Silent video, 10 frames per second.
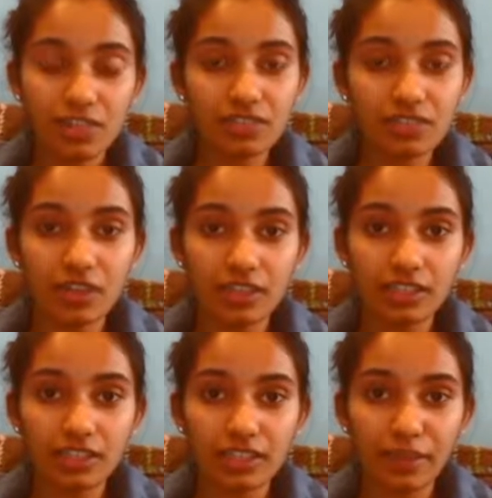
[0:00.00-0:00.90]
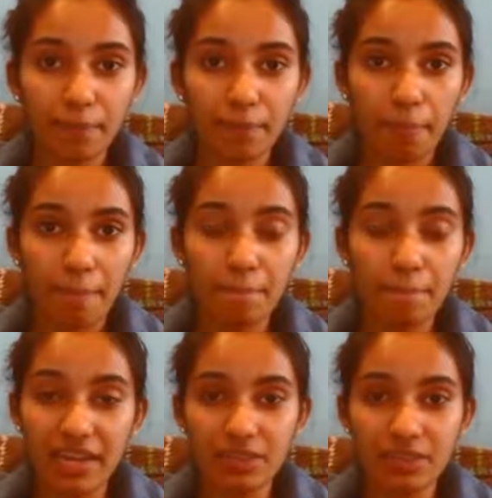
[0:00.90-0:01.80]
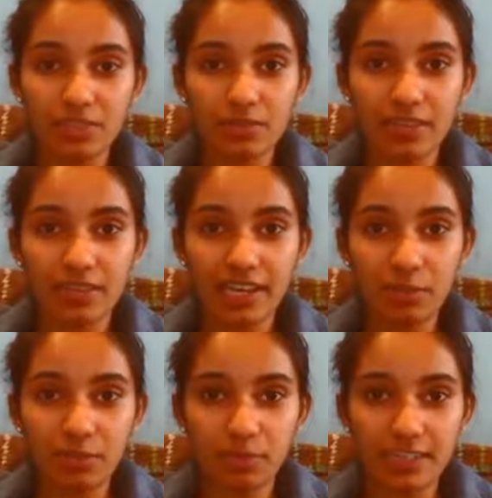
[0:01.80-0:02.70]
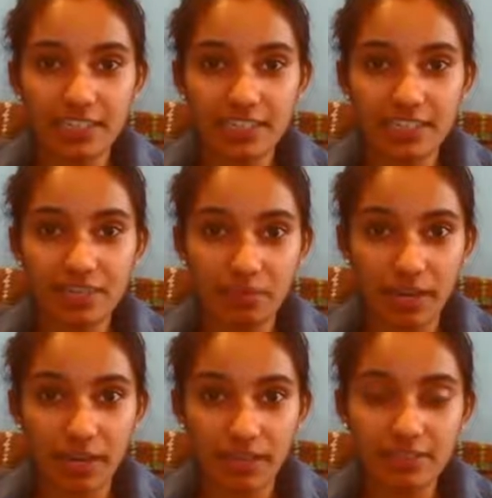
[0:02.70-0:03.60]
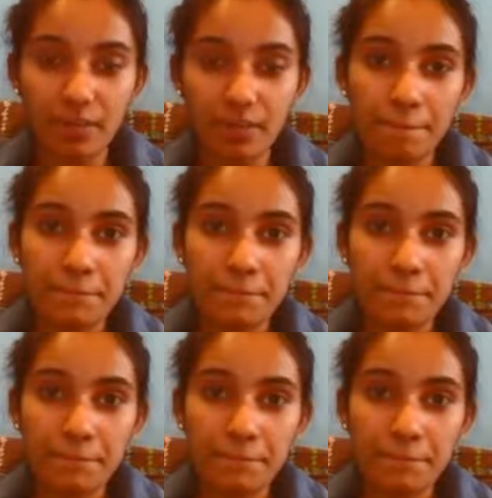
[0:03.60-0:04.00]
first of all, Megan was the one that came up with the idea of the band.